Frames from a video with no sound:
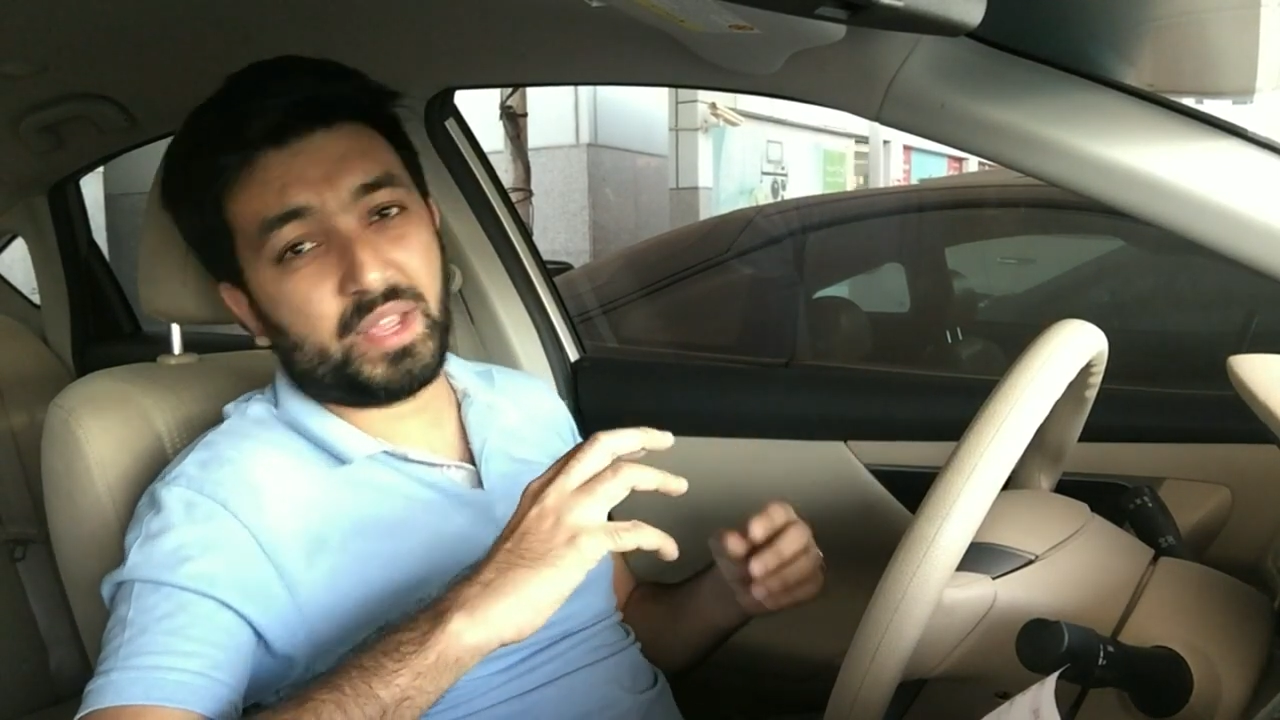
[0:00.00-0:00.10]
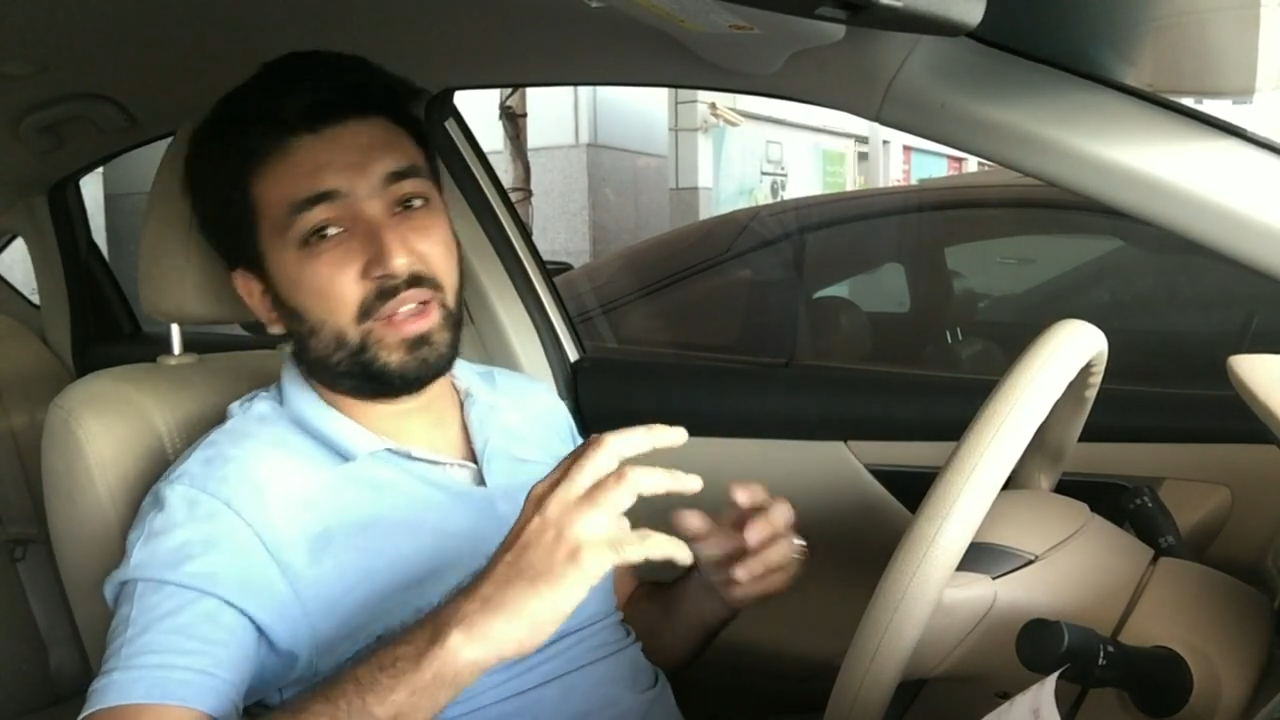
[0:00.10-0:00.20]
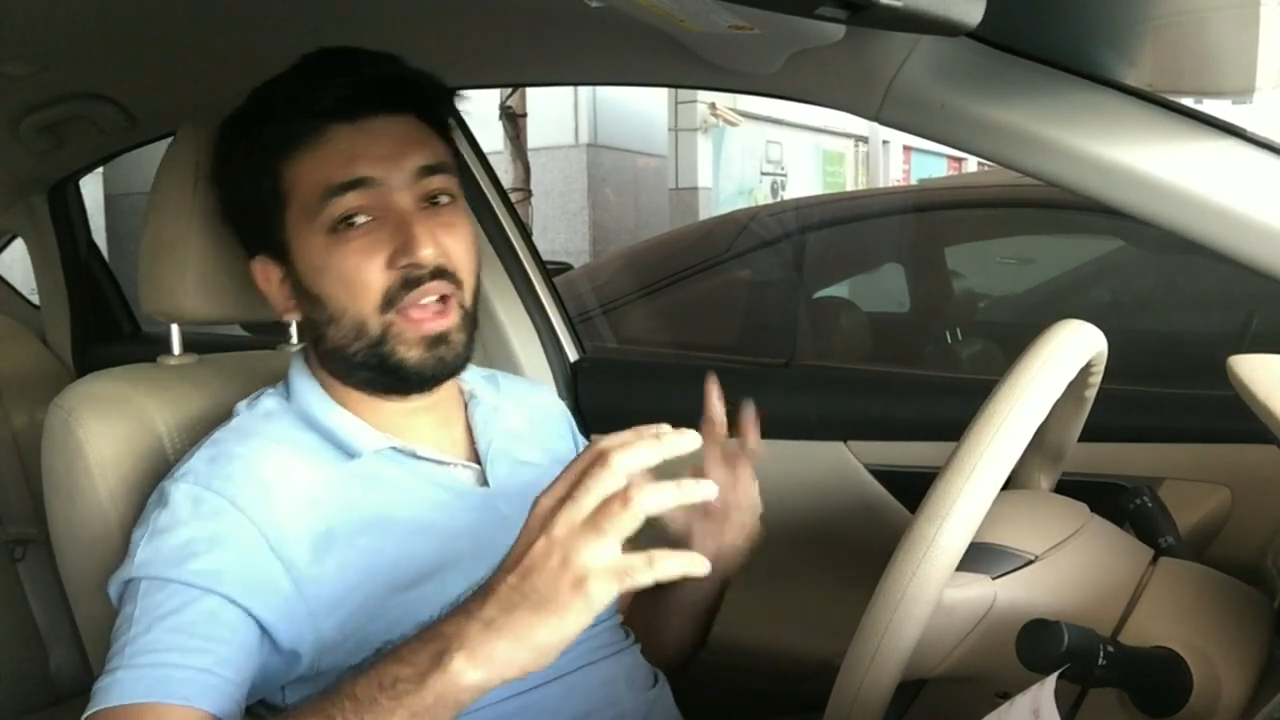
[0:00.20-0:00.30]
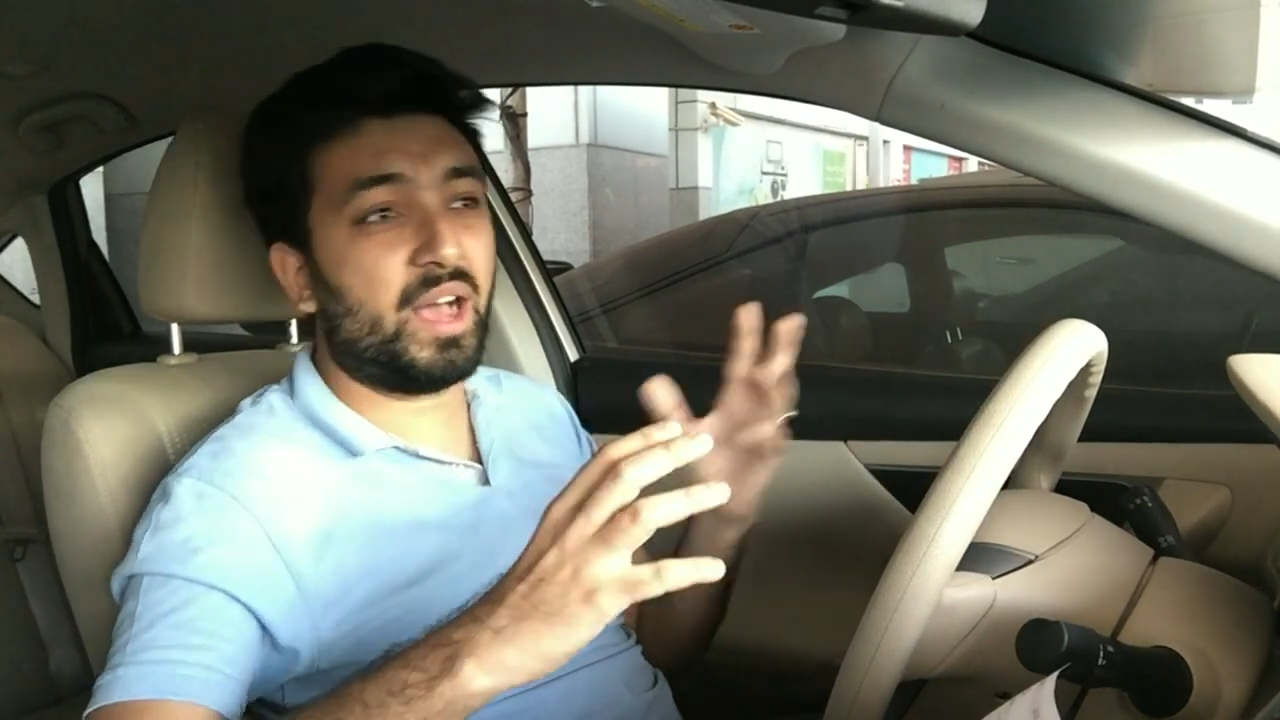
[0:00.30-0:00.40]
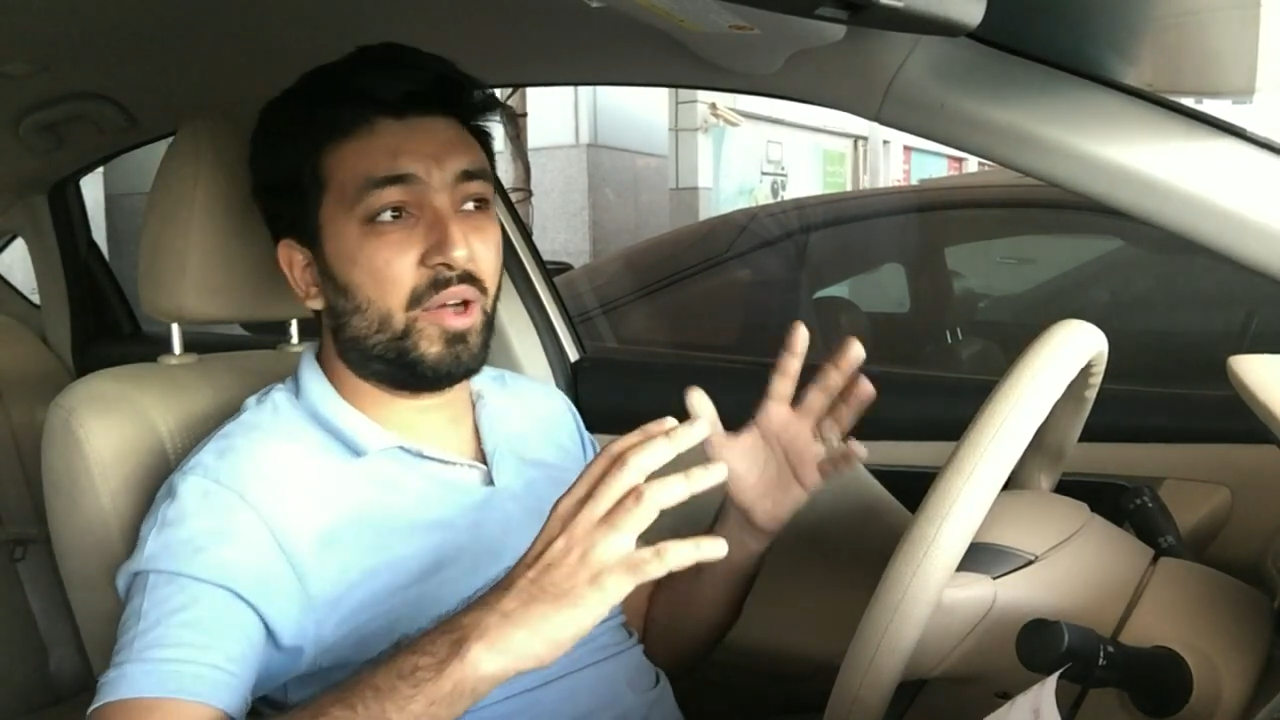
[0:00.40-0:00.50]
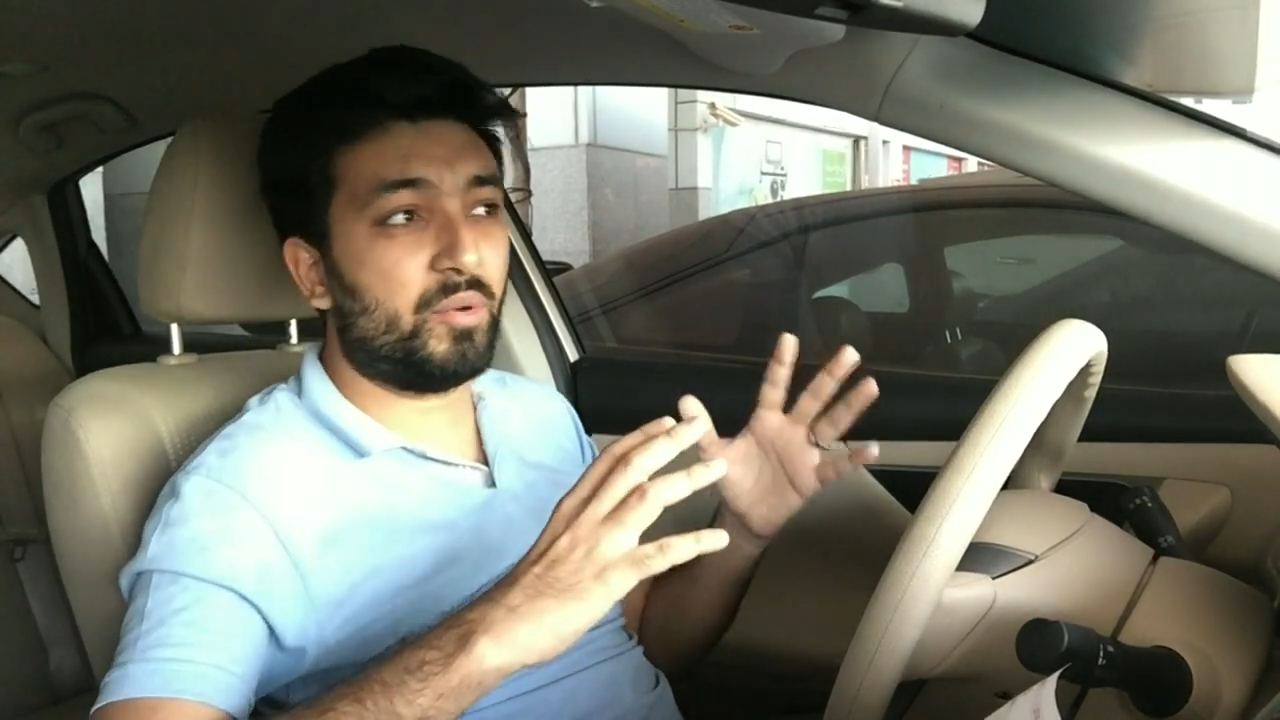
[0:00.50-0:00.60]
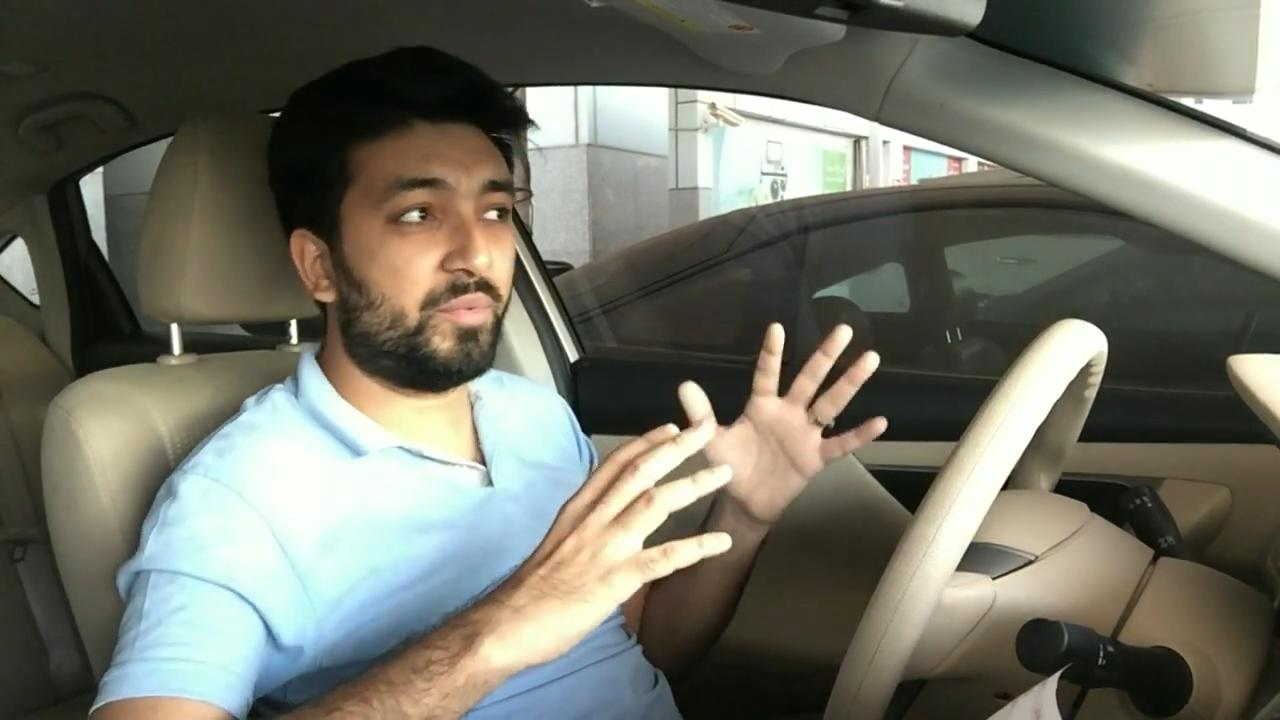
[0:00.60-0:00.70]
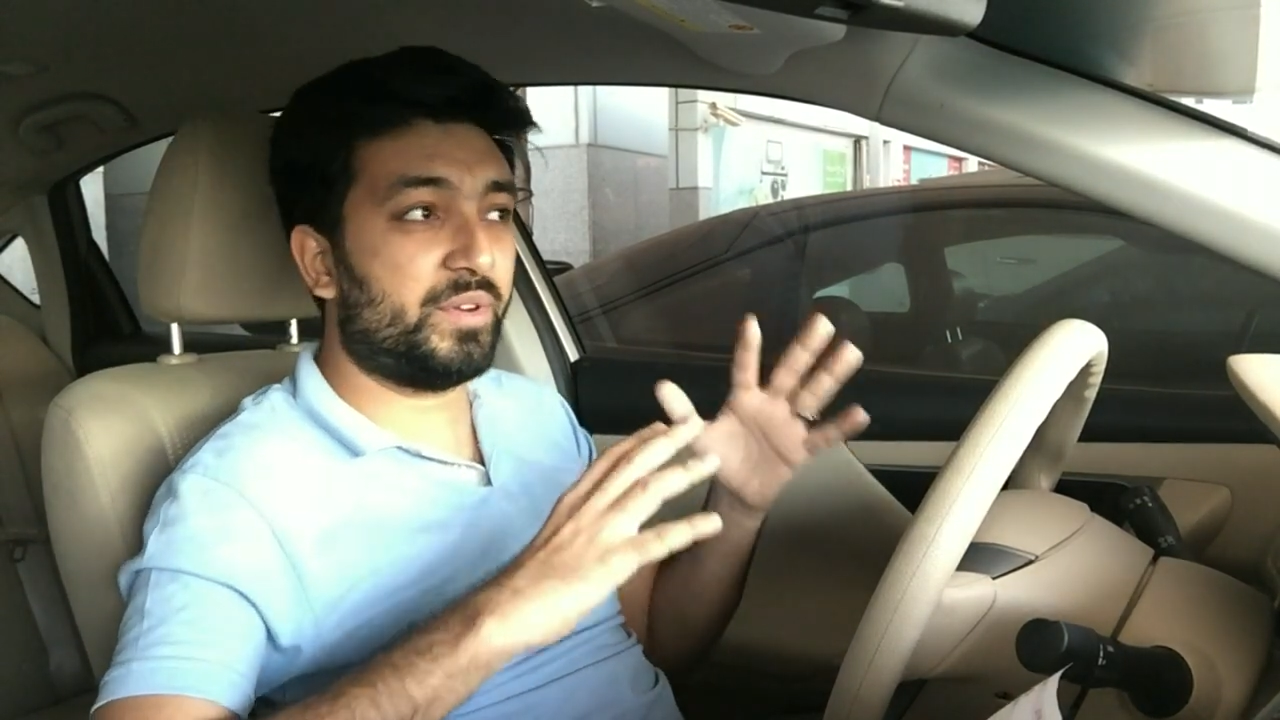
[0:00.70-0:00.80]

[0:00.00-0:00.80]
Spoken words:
and how